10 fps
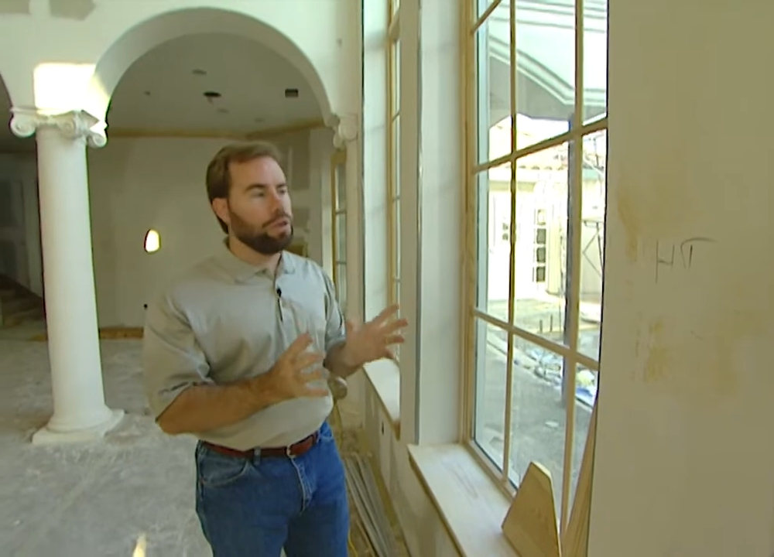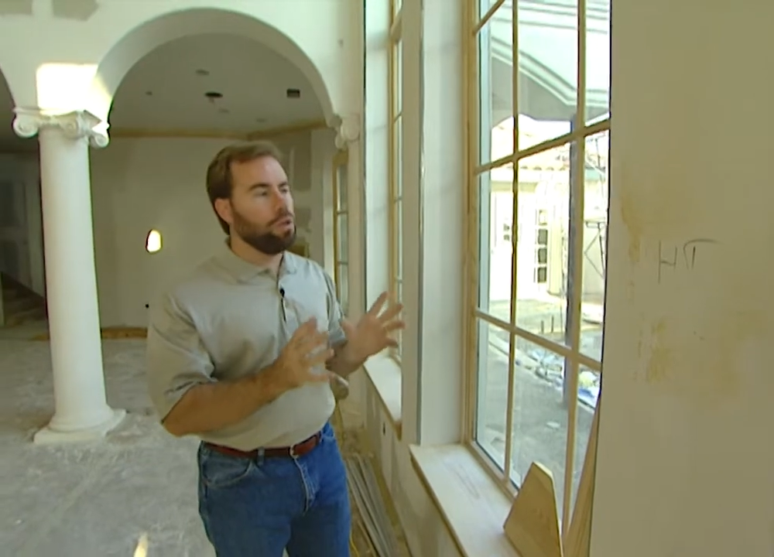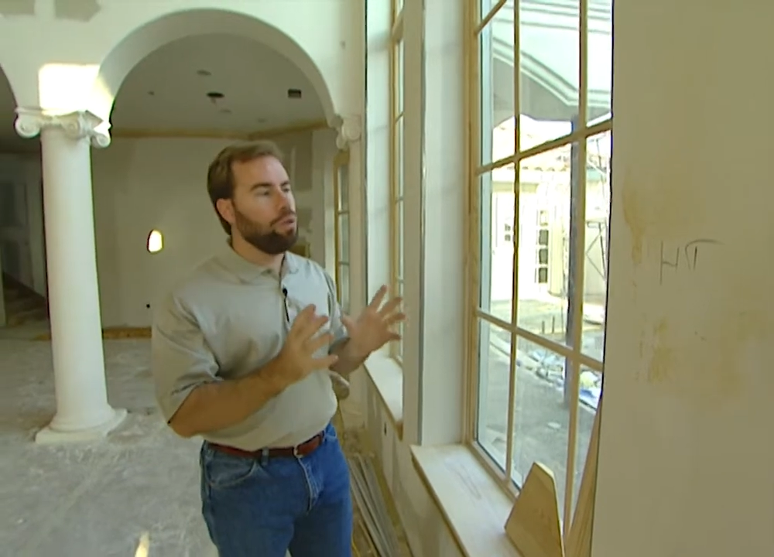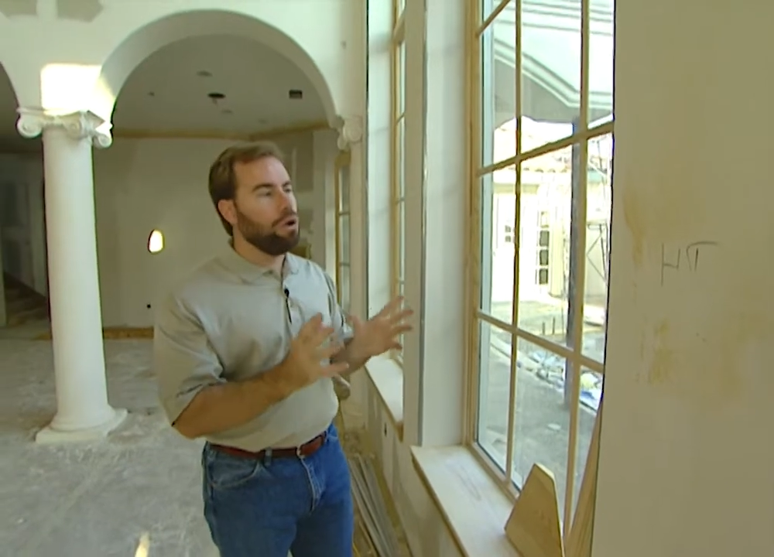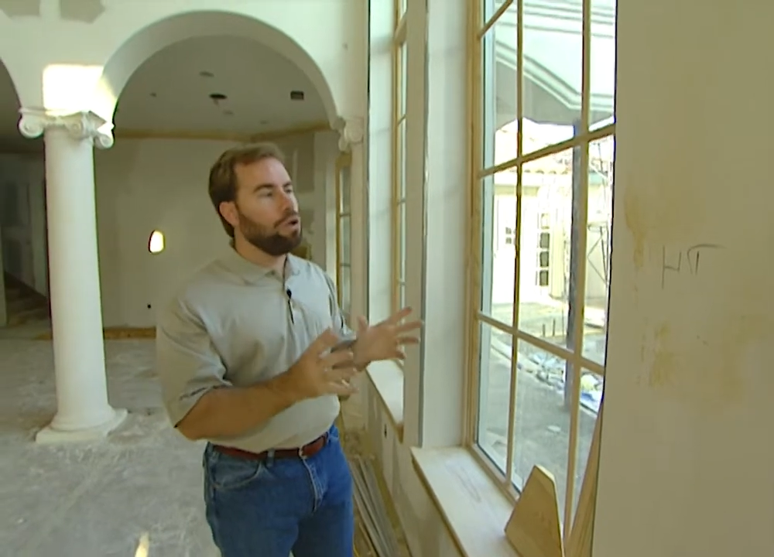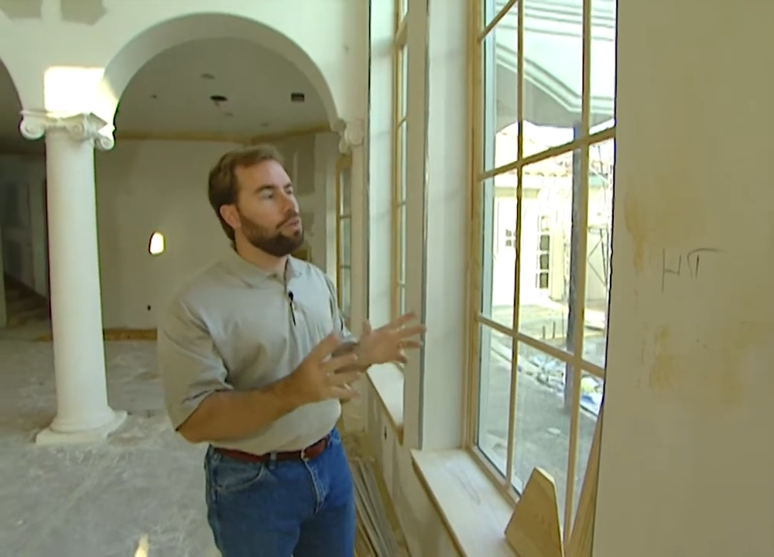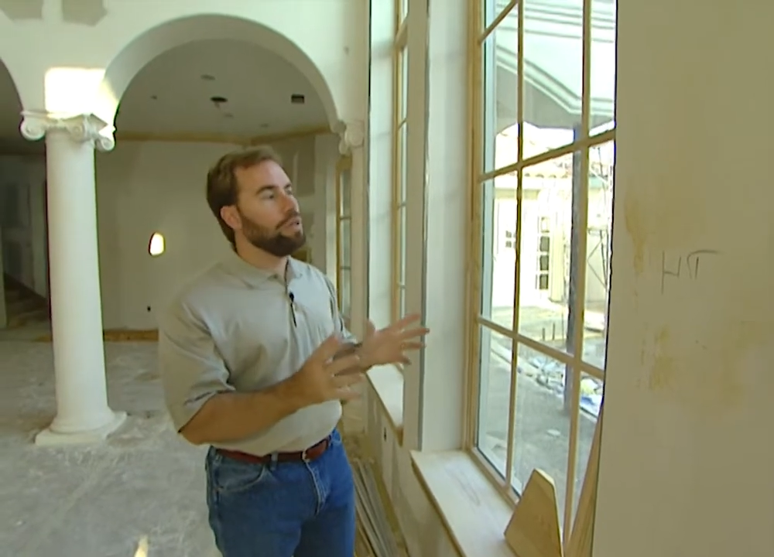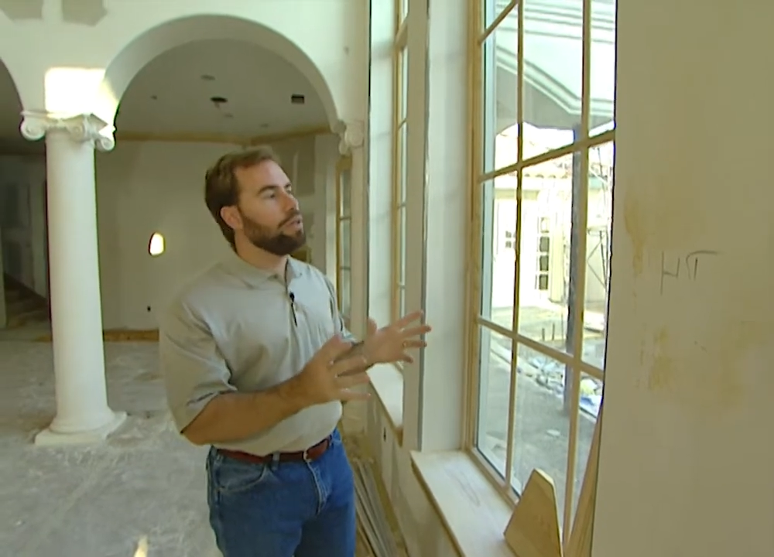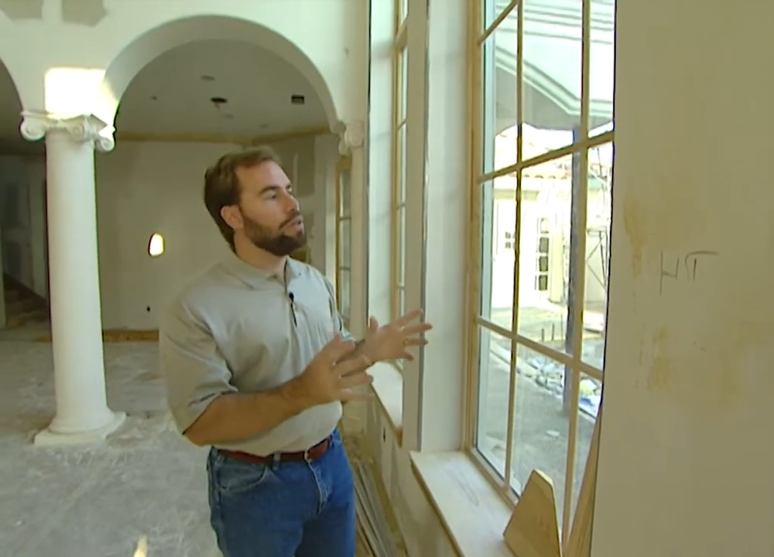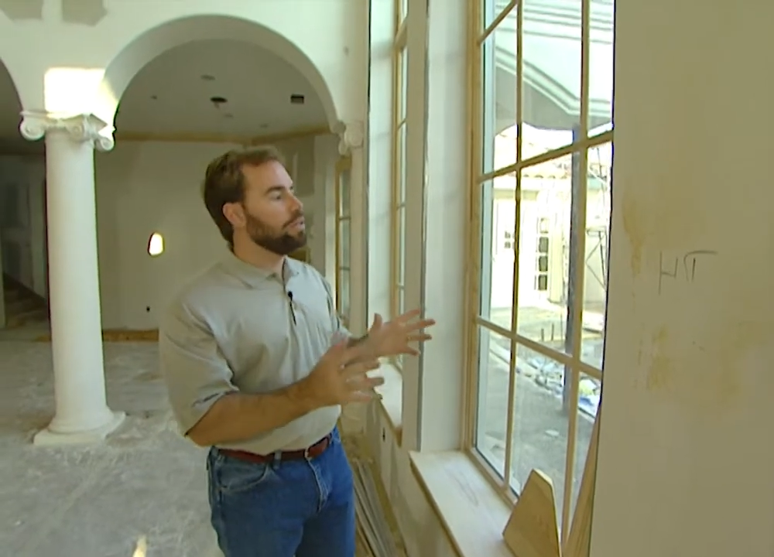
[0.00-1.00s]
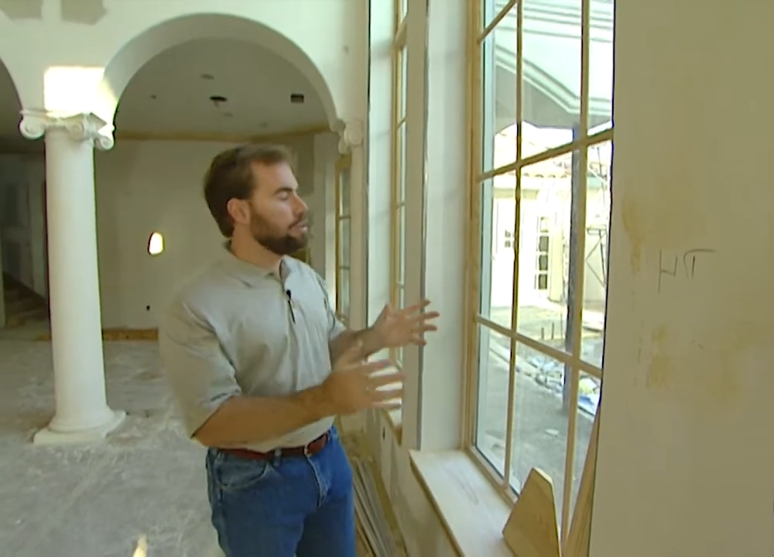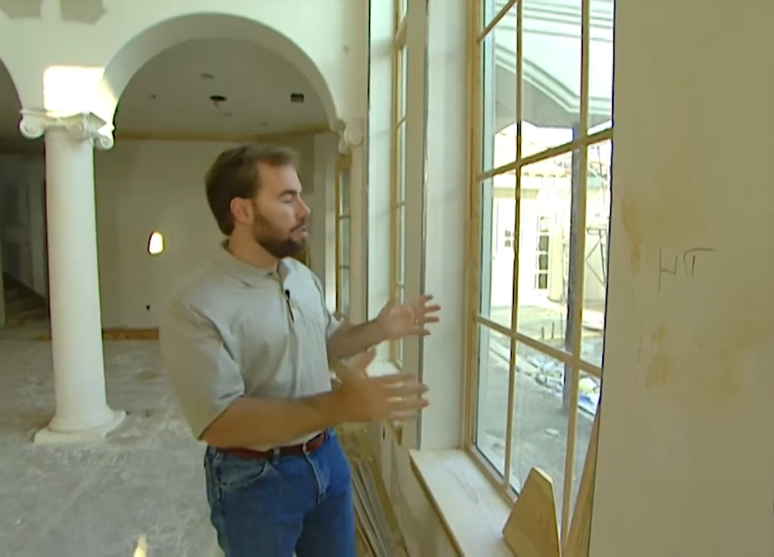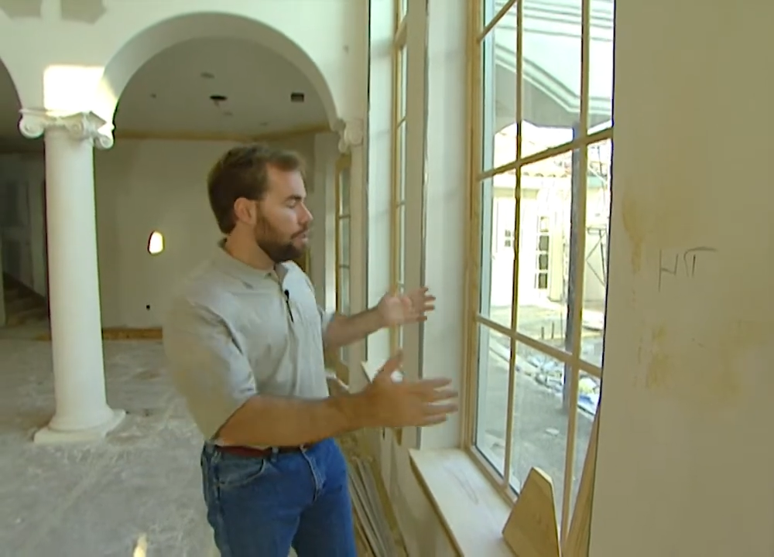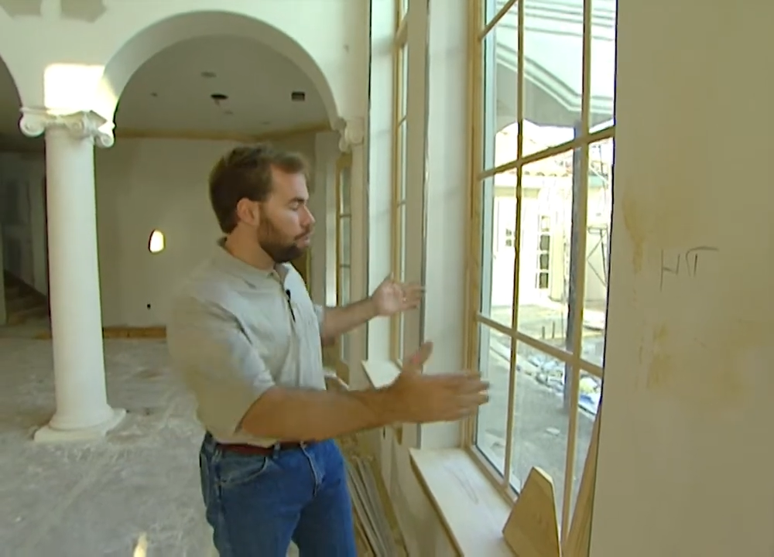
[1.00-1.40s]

with the wall because